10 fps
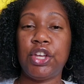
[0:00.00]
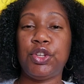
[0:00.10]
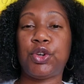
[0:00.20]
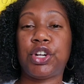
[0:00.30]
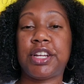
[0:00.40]

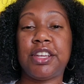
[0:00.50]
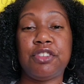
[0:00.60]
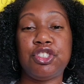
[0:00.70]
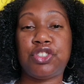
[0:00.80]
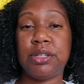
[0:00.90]
You're
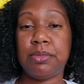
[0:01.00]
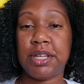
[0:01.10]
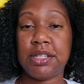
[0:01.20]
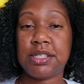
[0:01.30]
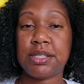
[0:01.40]
given
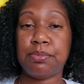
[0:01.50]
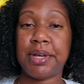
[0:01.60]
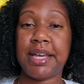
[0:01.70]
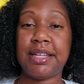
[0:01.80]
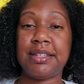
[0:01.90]
treatments,
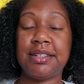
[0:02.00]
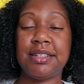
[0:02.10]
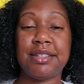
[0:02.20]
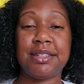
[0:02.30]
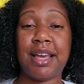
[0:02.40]
but
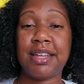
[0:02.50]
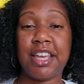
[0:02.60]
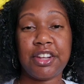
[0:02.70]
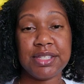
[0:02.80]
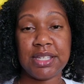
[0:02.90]
not a
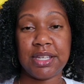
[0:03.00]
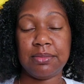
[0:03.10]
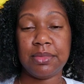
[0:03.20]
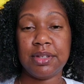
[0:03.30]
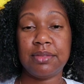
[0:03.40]
care
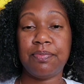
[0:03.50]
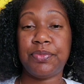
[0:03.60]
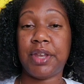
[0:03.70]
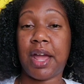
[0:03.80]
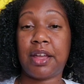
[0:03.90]
team,
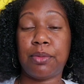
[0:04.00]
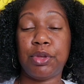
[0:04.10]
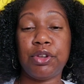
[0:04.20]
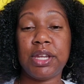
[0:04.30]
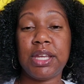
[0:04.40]
not
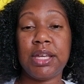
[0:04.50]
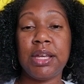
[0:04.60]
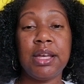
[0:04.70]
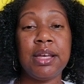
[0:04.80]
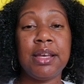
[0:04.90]

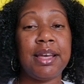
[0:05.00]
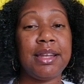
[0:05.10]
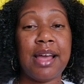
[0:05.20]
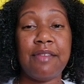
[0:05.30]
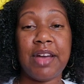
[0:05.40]
community,
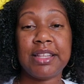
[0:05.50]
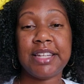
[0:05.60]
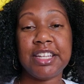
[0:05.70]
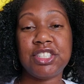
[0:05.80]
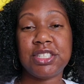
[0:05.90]
and not
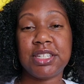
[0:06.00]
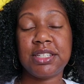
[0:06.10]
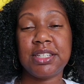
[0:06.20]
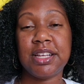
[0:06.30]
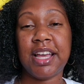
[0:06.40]

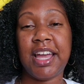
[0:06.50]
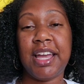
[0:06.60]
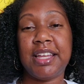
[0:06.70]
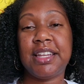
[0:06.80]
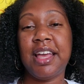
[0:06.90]
validation.
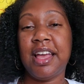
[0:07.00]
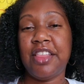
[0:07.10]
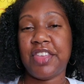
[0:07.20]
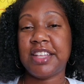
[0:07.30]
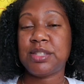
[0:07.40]
And
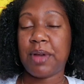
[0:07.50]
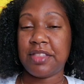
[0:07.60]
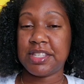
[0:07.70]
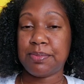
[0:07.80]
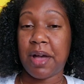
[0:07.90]
that's why
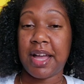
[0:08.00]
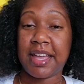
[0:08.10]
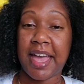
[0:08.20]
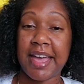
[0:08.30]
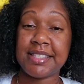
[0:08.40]
this
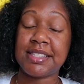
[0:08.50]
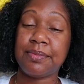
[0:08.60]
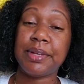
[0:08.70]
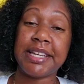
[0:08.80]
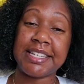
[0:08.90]
podcast
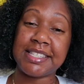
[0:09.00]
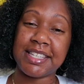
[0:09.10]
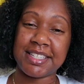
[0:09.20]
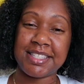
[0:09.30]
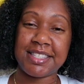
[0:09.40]

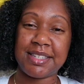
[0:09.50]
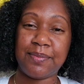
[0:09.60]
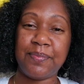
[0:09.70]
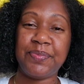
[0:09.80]
exists.